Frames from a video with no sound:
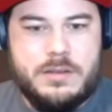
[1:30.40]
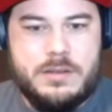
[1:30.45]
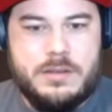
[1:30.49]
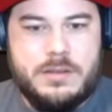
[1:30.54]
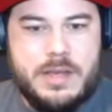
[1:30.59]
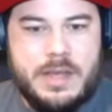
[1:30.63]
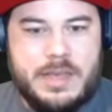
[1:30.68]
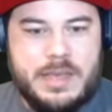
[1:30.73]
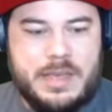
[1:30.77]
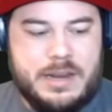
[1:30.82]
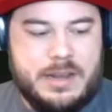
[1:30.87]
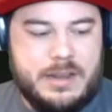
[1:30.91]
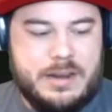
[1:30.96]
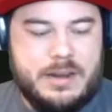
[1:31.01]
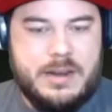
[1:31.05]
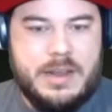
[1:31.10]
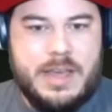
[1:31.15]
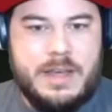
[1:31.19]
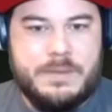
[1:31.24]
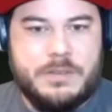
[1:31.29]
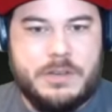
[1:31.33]
I get it,
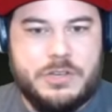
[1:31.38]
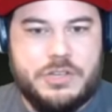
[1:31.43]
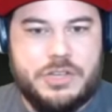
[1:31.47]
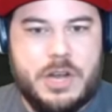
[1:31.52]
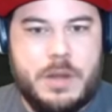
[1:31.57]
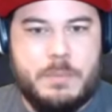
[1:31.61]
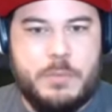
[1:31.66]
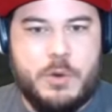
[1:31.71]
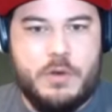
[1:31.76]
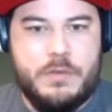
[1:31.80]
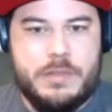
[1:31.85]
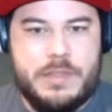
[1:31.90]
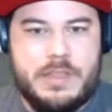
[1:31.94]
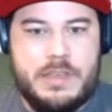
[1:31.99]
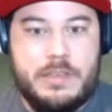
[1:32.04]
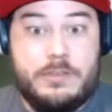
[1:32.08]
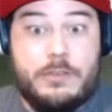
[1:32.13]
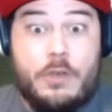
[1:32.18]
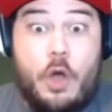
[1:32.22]
I have to jump over these.